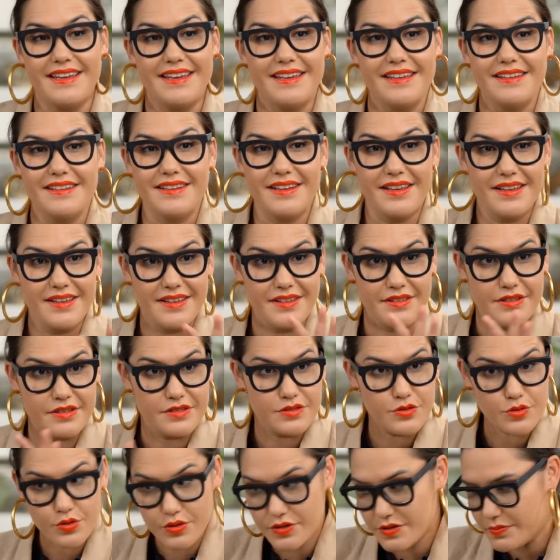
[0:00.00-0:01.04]
in the
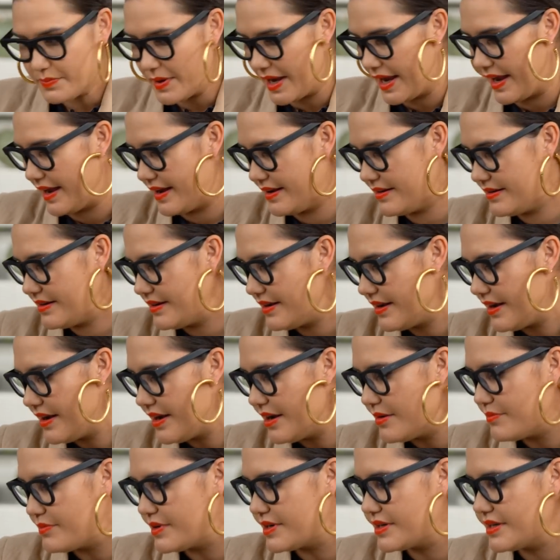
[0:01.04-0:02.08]
saucepan
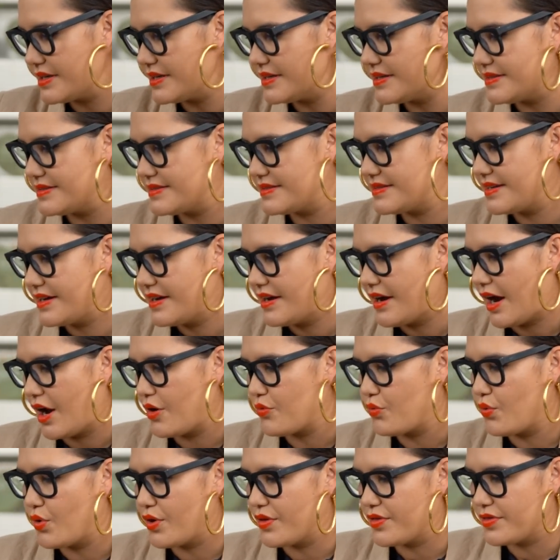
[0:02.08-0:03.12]
because I
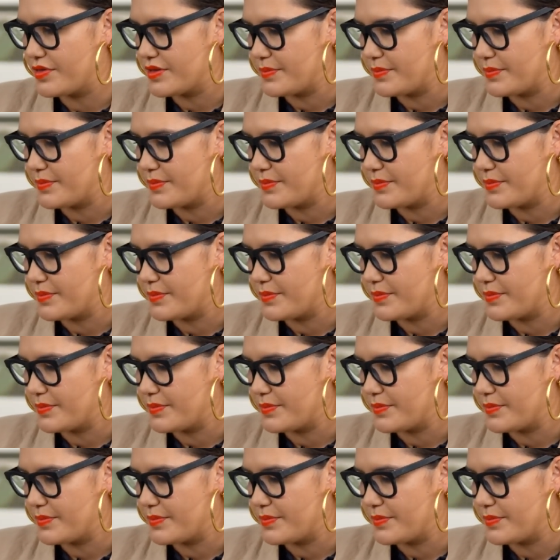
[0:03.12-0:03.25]
want